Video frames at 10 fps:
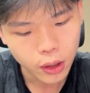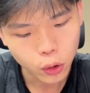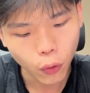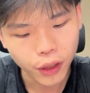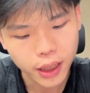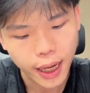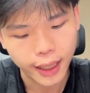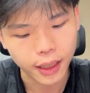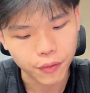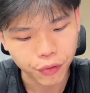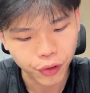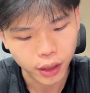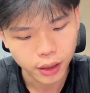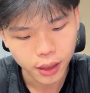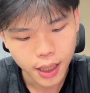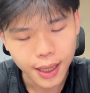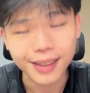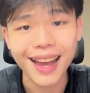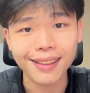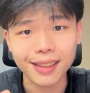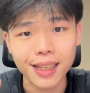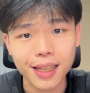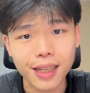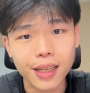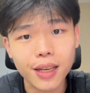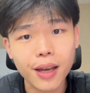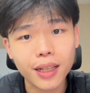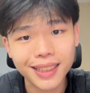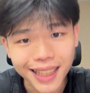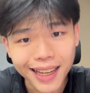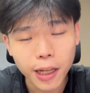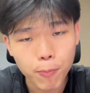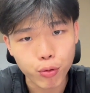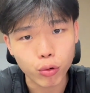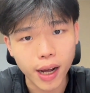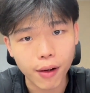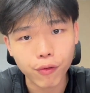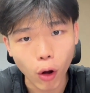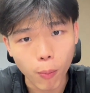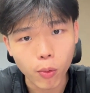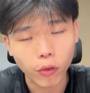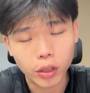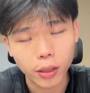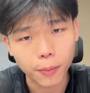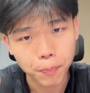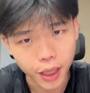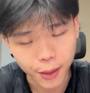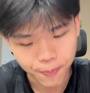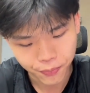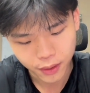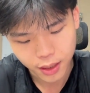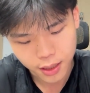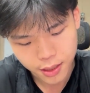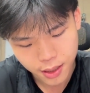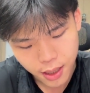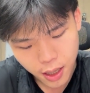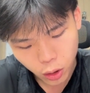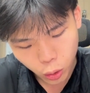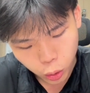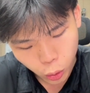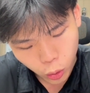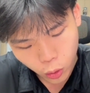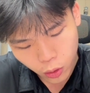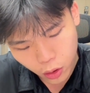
So over here I can infer that the scalar product form of the plane is 2,